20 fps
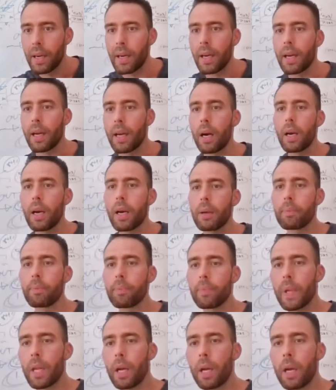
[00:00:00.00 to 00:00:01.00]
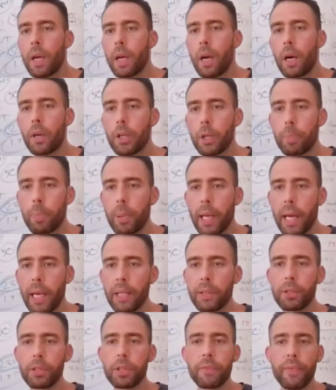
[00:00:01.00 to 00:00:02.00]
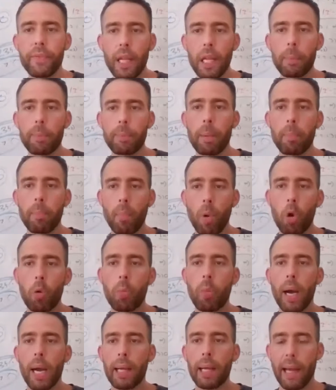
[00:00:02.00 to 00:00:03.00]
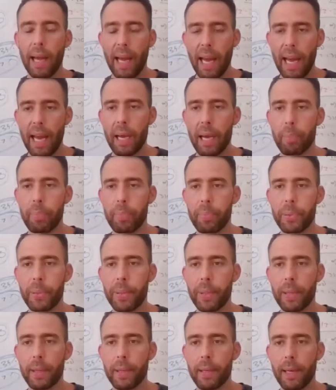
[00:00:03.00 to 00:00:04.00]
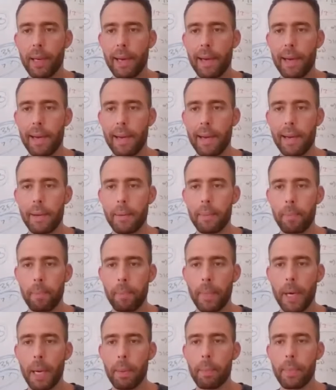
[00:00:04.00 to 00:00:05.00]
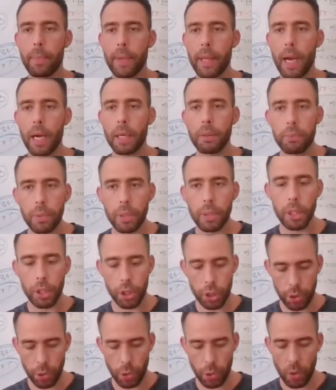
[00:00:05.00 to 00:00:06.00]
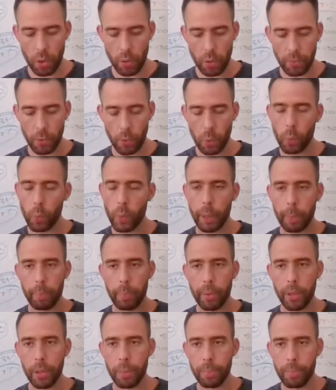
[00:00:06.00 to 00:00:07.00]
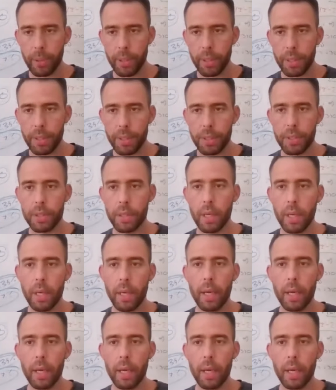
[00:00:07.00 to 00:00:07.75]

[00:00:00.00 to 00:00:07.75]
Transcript: All right, are you planning to develop a mobile app? I'm not really sure for what purpose.